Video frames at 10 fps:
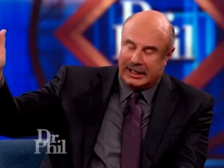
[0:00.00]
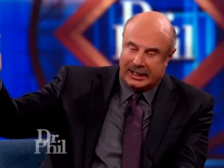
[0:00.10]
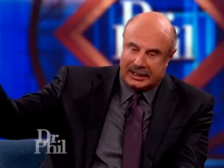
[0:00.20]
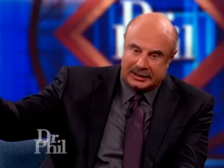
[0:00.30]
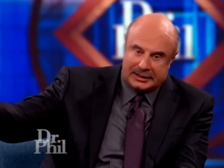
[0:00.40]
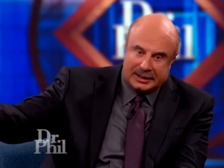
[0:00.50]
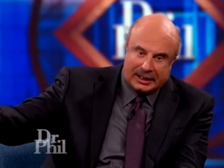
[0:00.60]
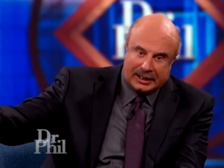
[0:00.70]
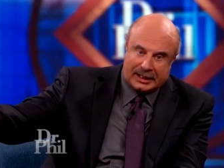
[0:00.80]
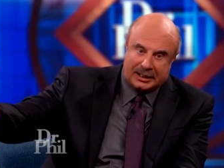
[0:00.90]
the show,
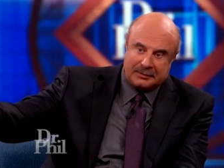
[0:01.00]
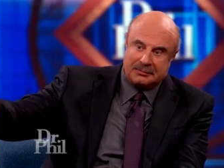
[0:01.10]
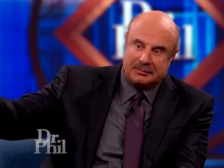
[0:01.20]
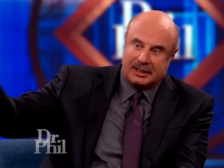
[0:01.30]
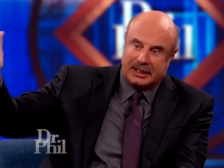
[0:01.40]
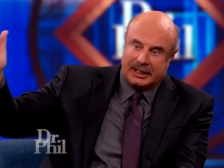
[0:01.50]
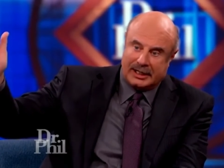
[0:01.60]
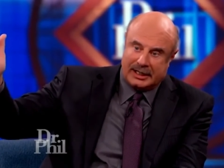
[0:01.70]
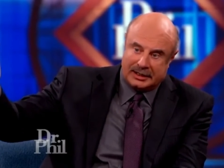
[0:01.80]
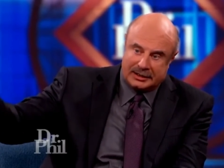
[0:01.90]
Aneska herself
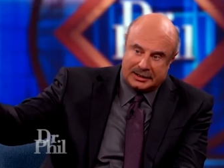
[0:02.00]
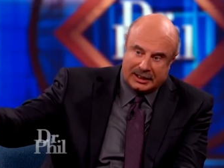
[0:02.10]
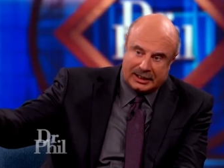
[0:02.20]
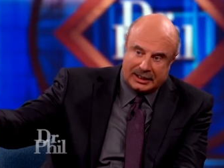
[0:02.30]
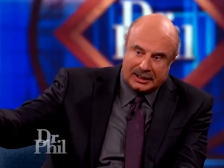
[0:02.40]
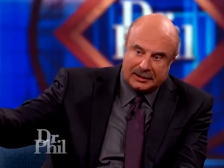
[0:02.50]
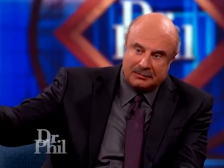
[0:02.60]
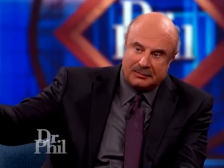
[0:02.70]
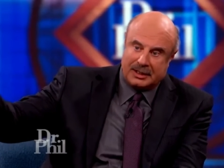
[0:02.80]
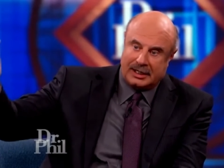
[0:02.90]
appeared calm as
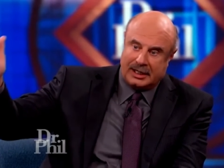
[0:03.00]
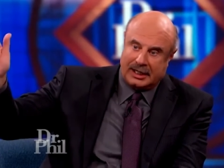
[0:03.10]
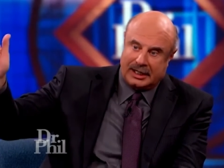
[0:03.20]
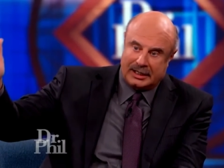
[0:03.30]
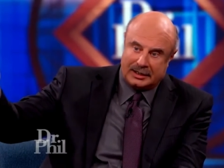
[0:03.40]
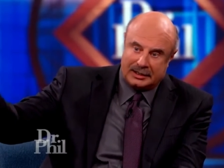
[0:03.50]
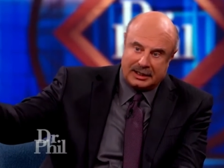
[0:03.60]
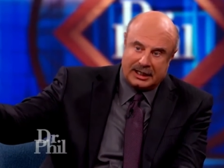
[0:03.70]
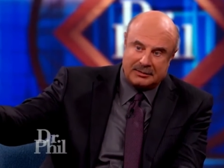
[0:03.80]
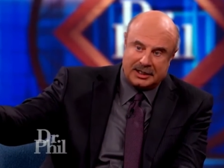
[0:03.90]
Dr. Phil discussed her
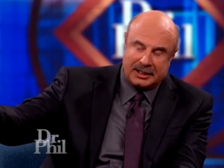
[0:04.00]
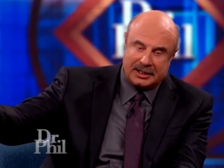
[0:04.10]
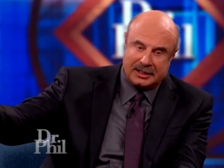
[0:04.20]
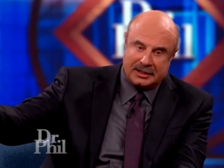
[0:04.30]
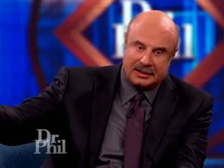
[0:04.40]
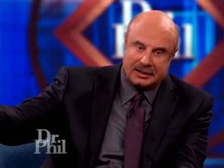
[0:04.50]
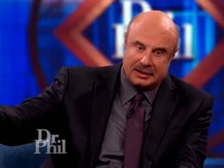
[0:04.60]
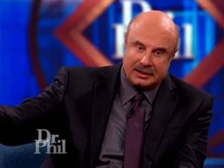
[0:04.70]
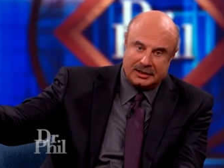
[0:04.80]
life with her. Her